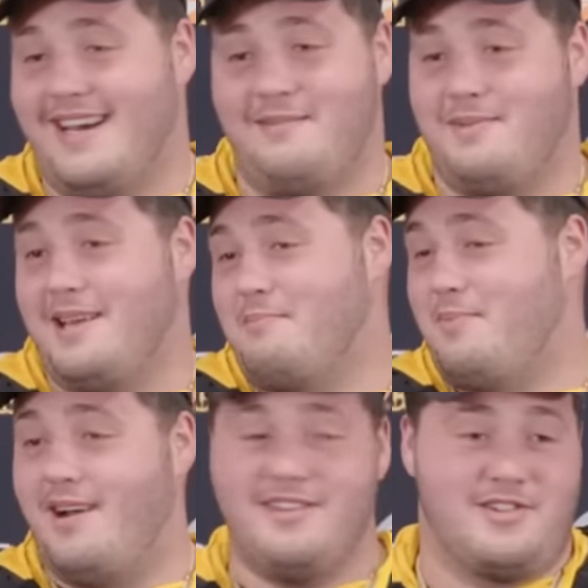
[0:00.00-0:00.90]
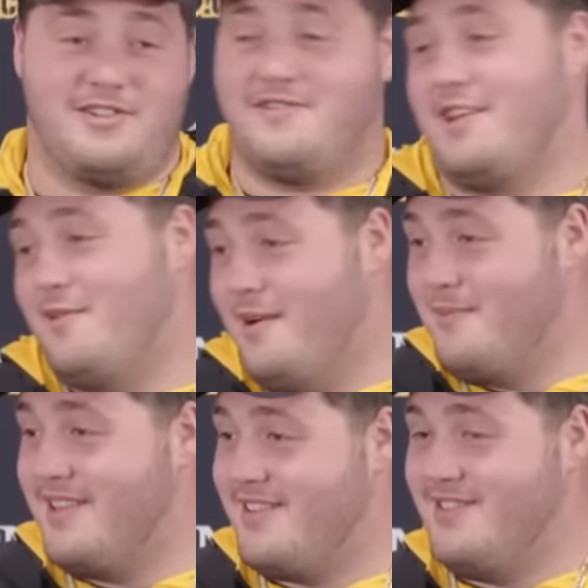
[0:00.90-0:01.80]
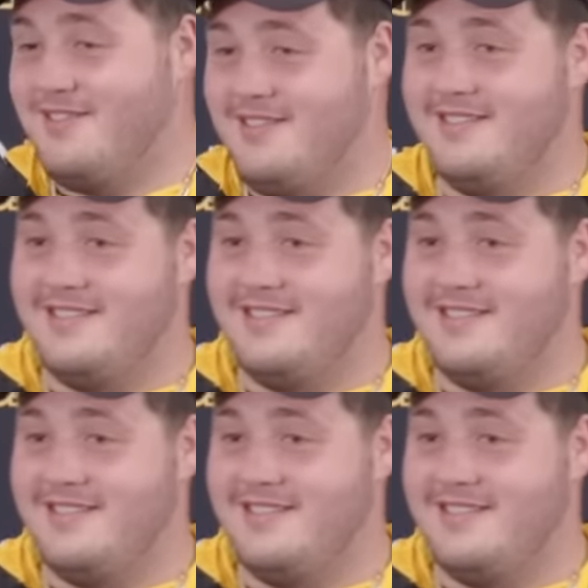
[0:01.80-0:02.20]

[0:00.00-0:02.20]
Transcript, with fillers: Nah, I'll play punter if they want me to.